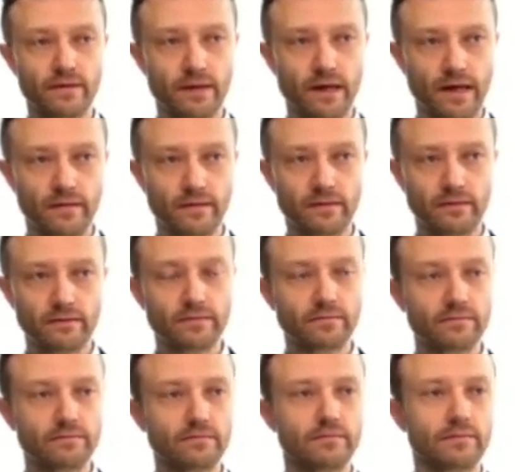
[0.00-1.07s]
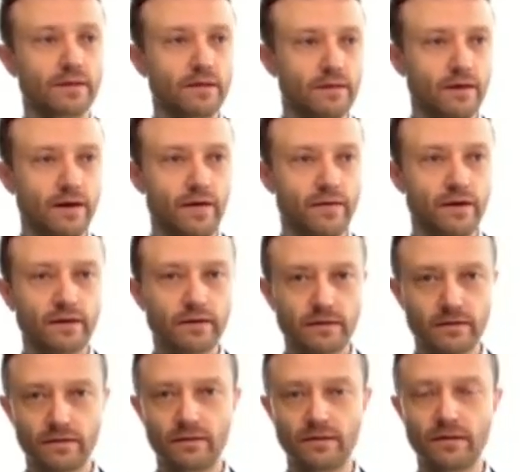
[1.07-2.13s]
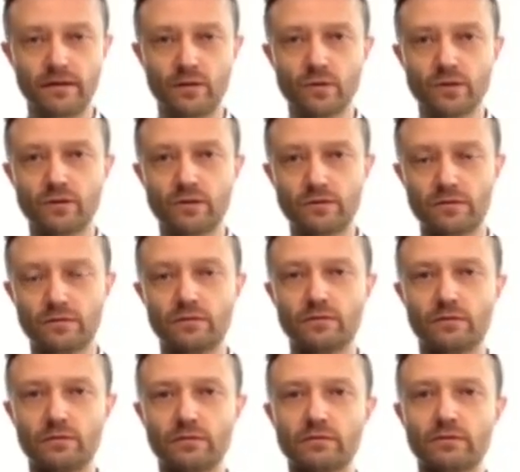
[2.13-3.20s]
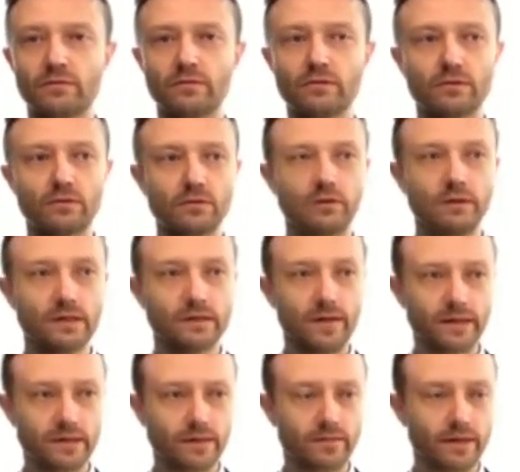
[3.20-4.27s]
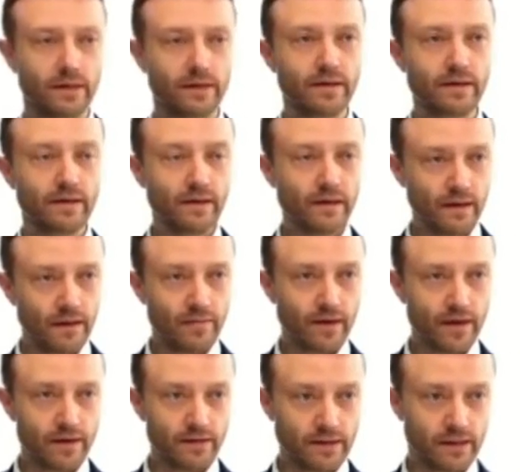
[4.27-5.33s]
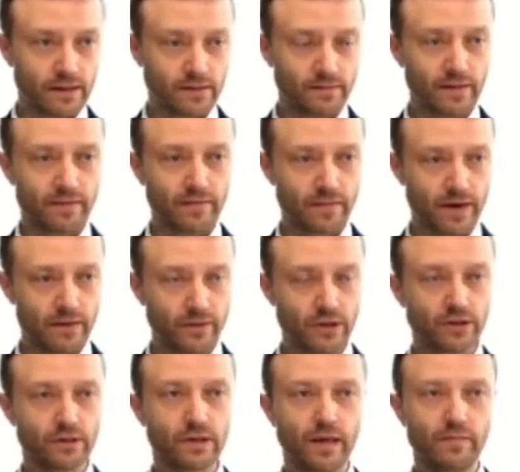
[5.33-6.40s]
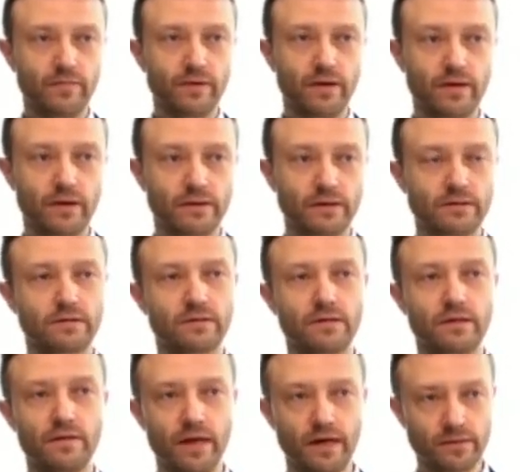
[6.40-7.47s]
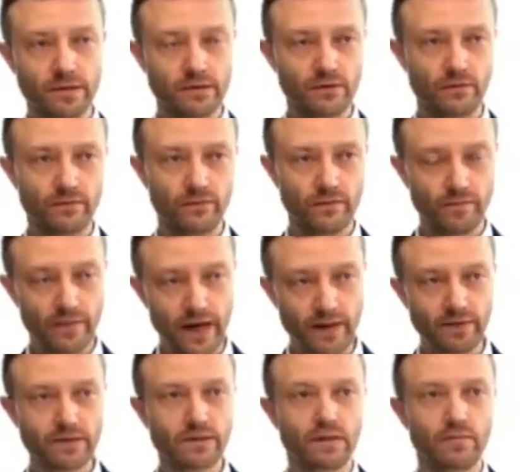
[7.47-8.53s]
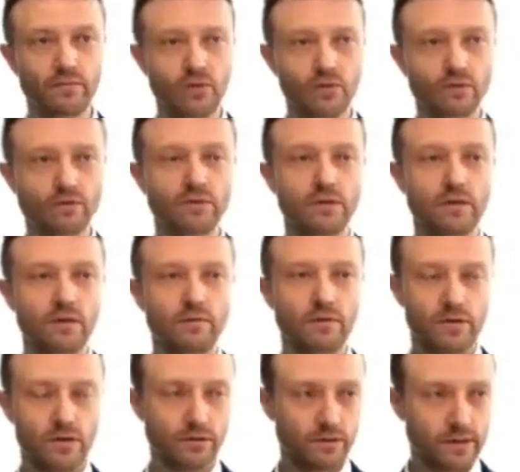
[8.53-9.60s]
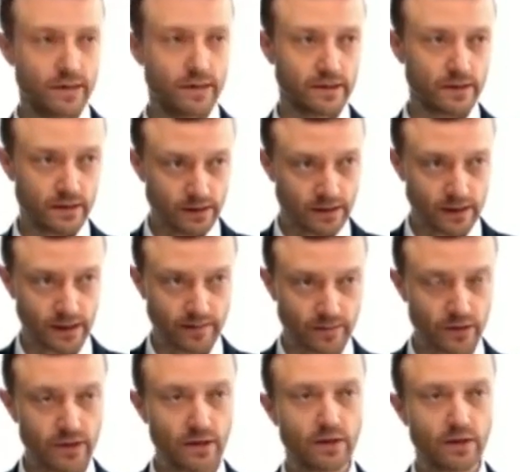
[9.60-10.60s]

I think it was not expected by the Russian company that in the absence of payments abroad, withholding tax is claimed.